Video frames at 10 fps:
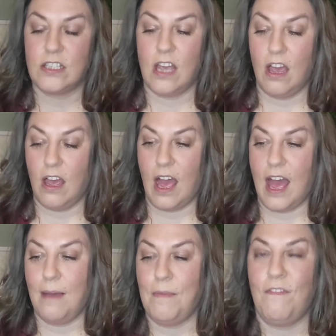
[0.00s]
So
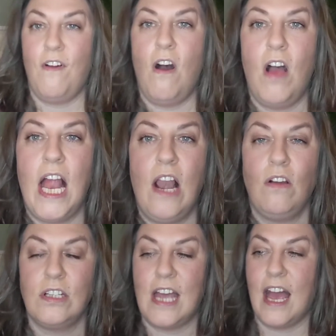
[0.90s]
for a
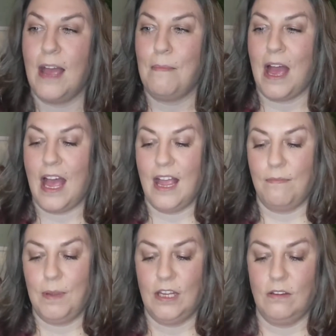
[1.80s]
long time I
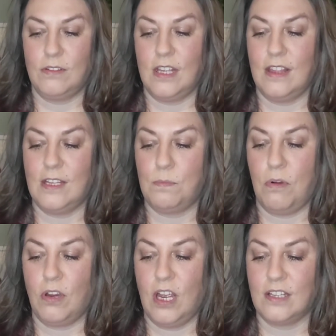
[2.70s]
have been using this
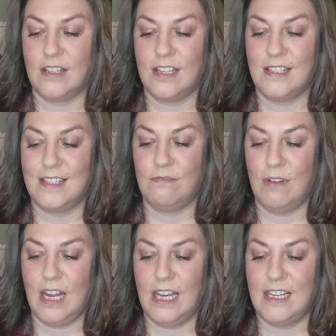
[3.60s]
product. This is
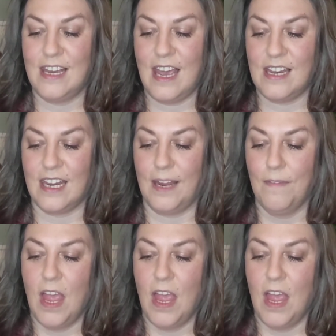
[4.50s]
really dirty.